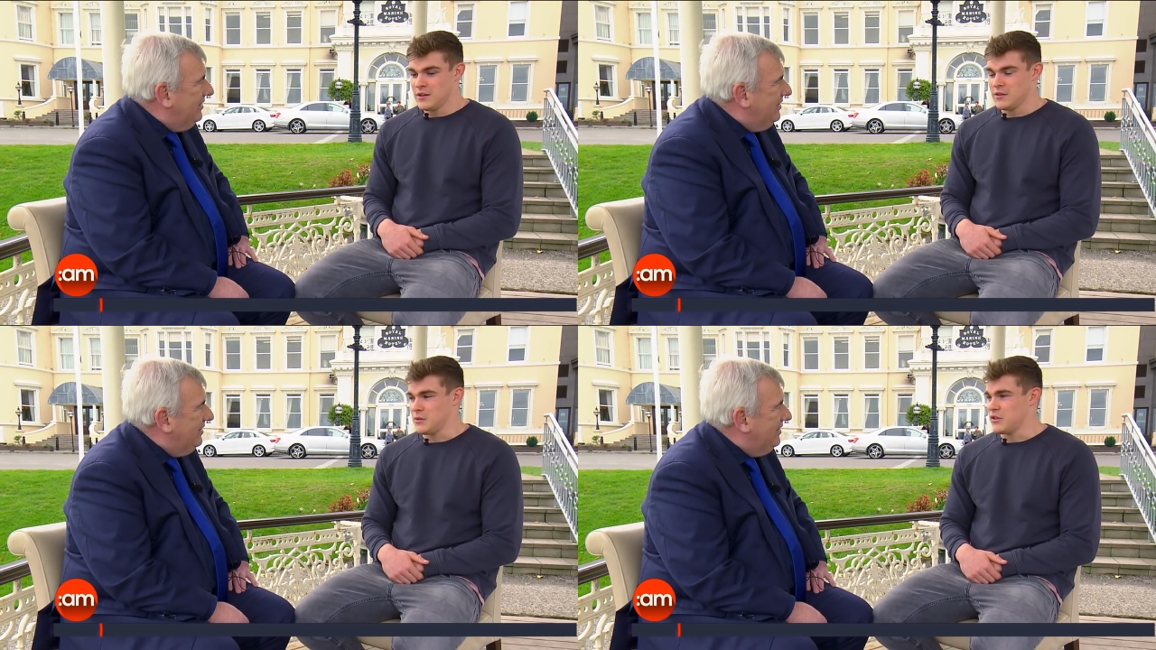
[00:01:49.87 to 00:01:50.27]

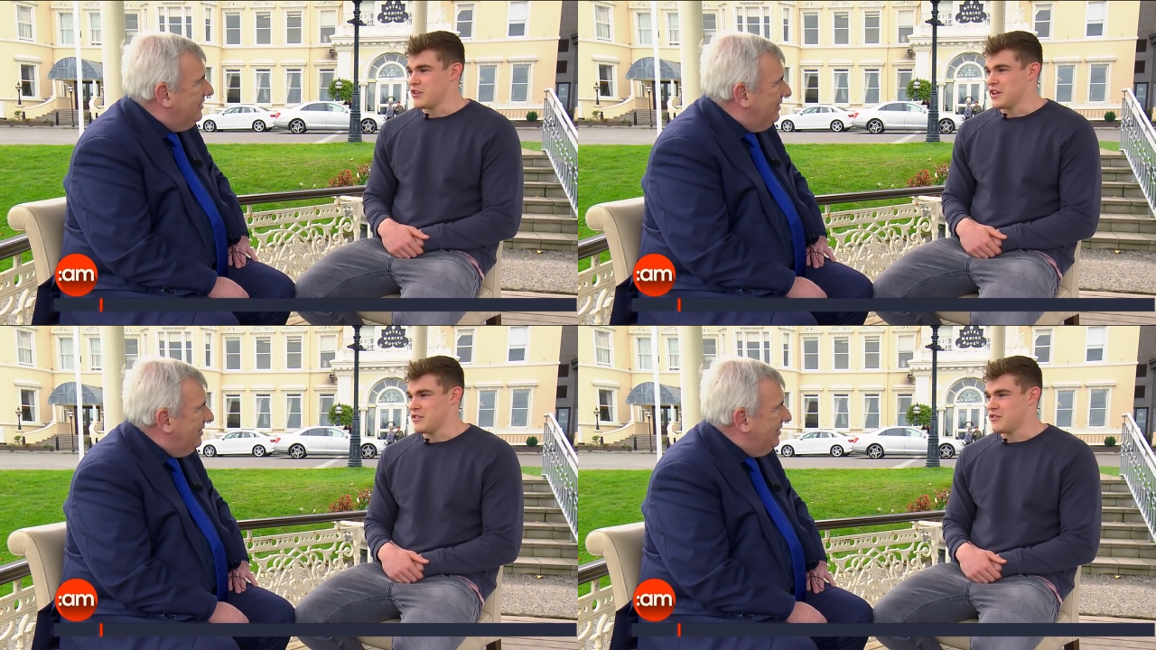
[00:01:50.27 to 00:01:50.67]
Speaker 1: I mean,
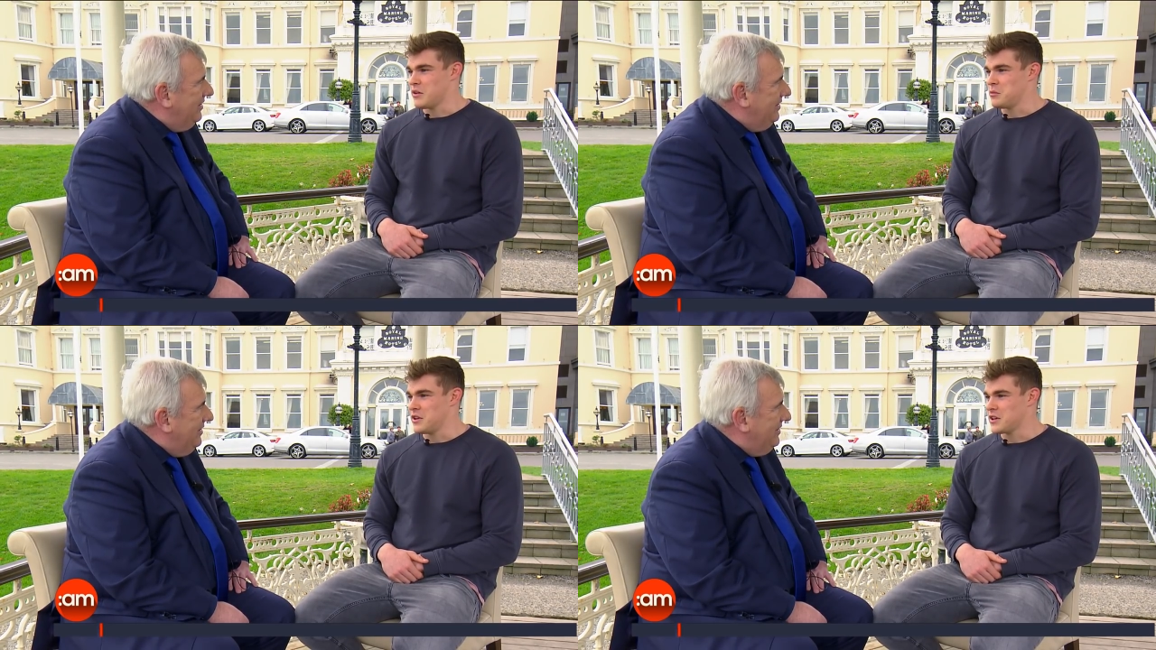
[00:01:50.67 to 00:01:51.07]
friends and
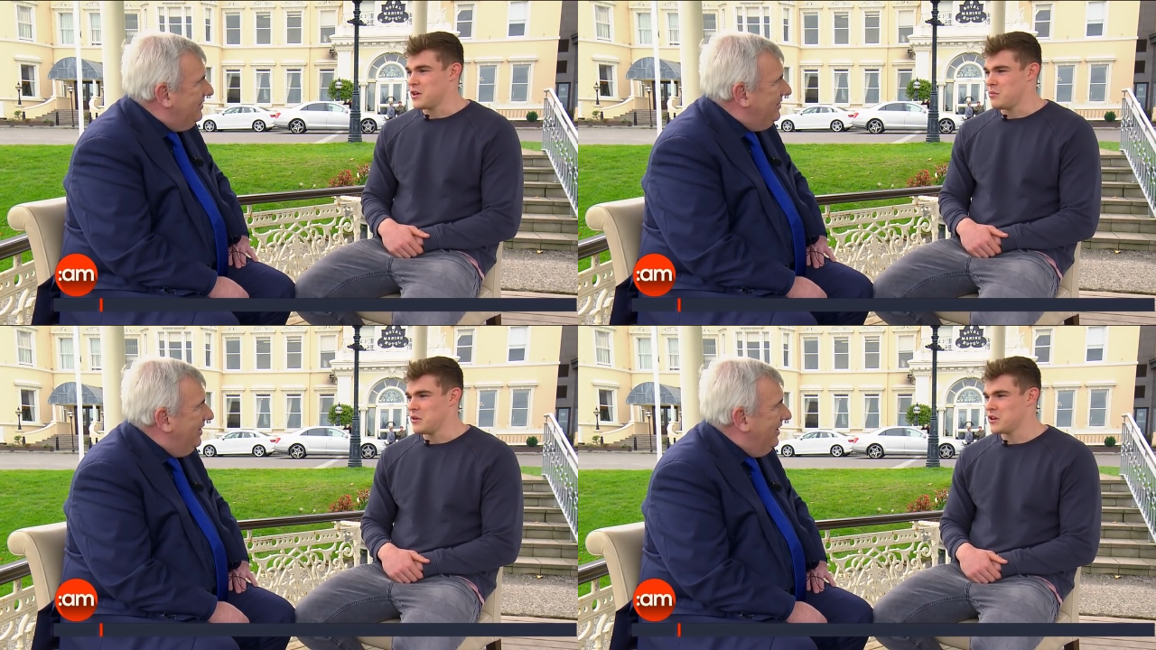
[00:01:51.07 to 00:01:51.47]
family to
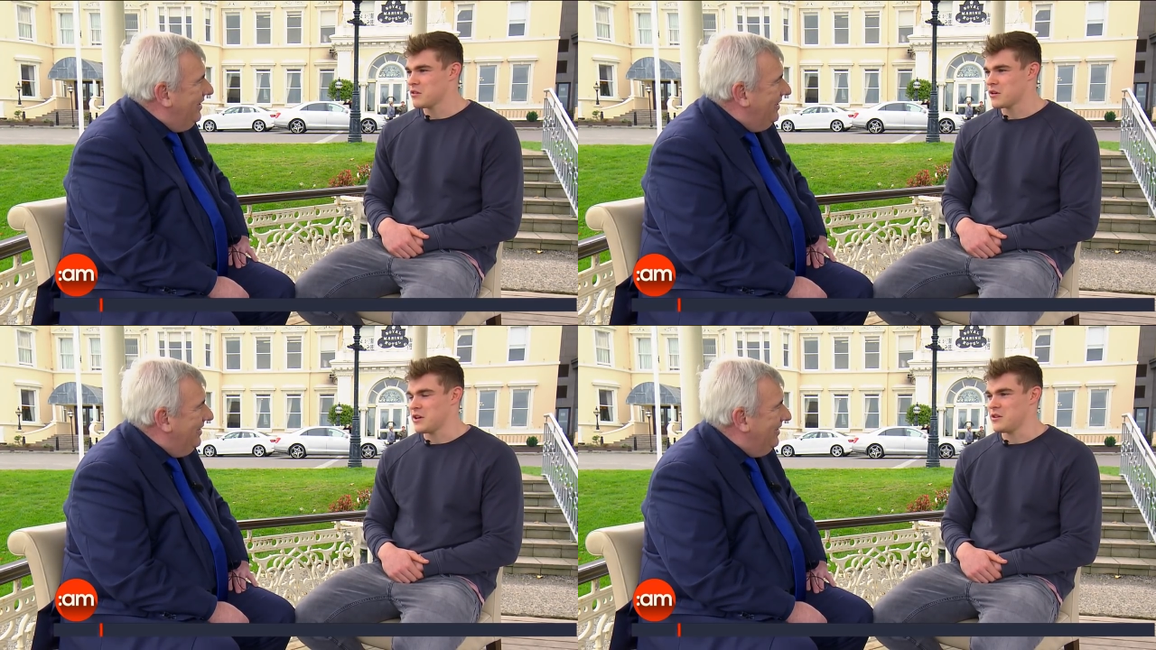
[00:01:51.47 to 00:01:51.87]
keep me
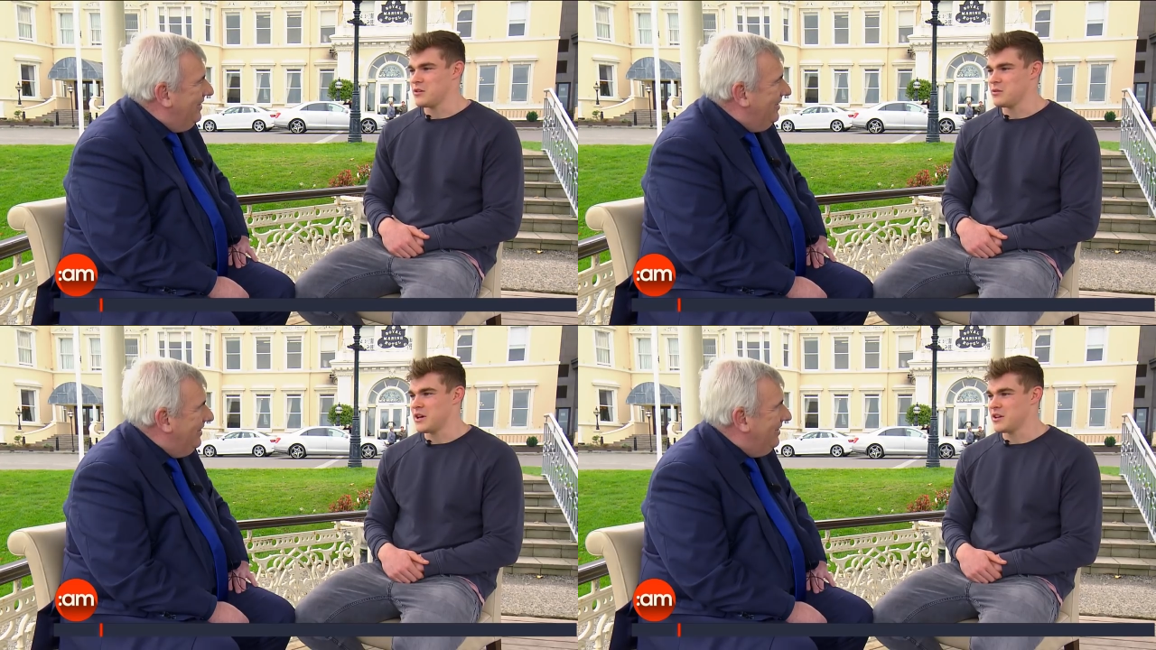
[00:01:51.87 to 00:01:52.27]
grounded
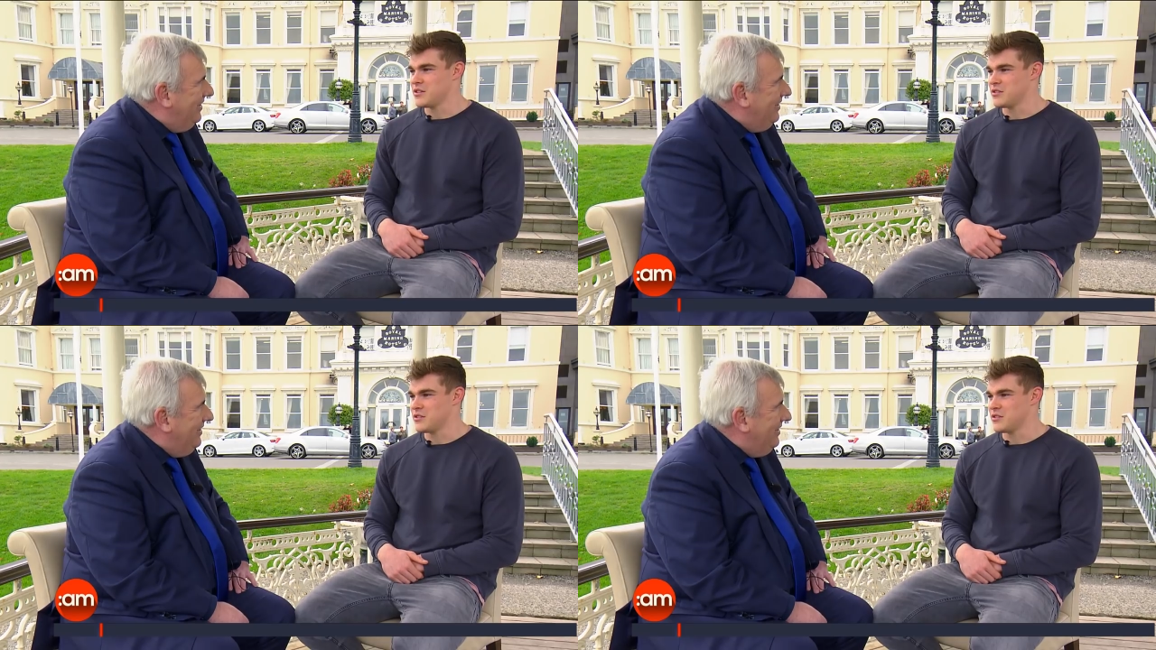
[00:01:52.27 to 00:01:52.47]
as well,